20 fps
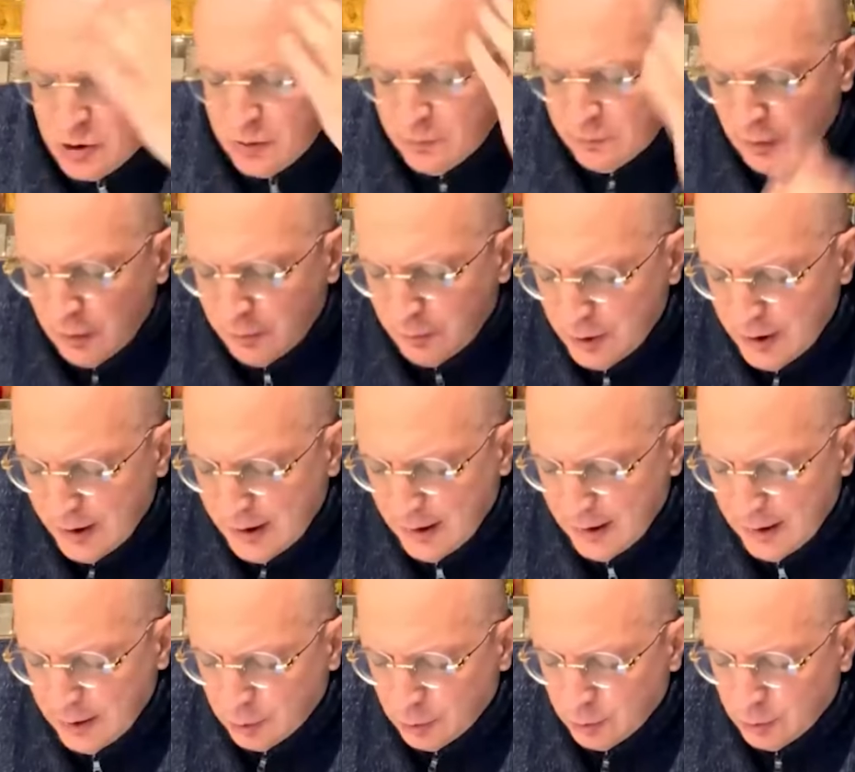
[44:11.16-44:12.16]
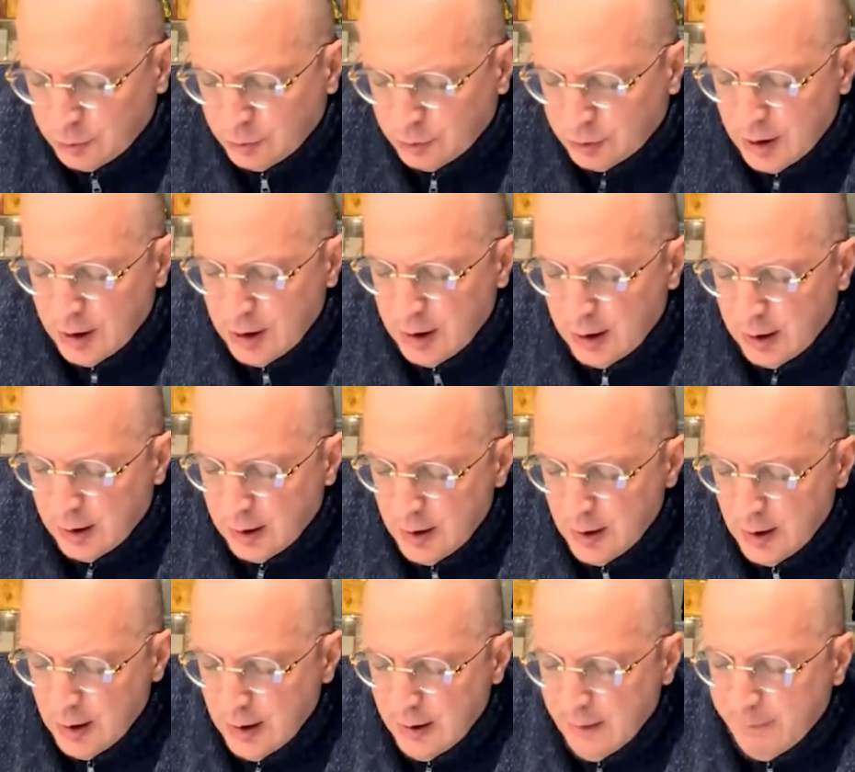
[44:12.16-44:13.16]
Then there are comments that are
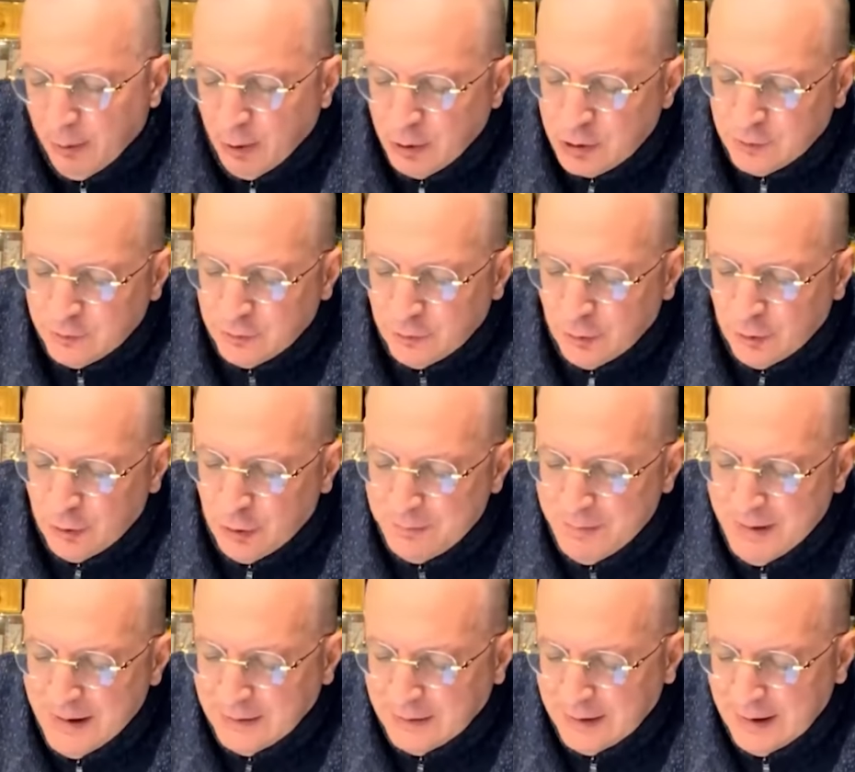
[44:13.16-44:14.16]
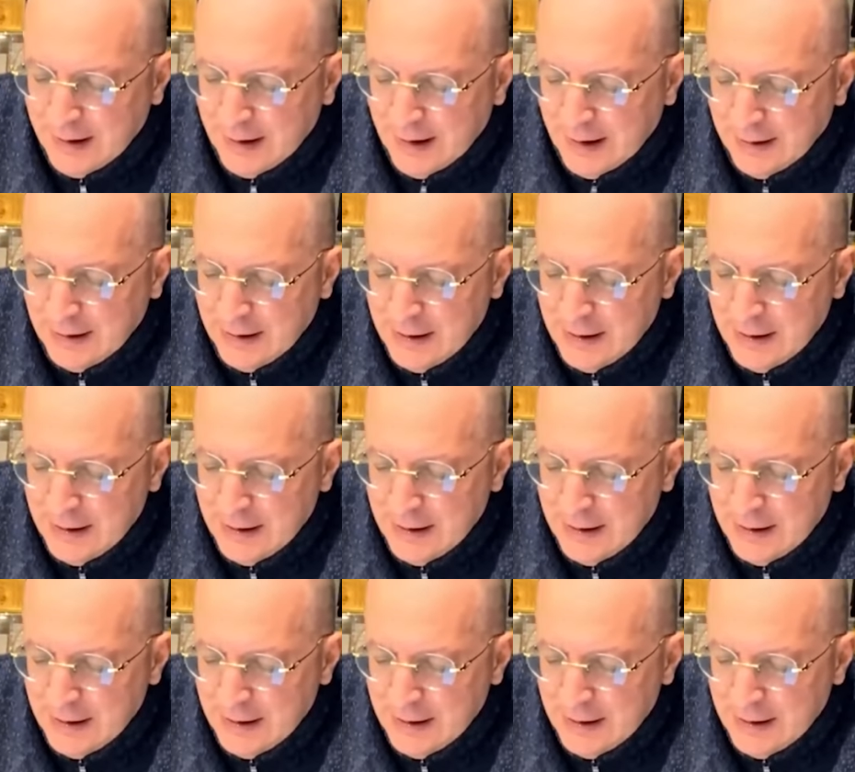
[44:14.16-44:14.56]
almost bordering on ranting.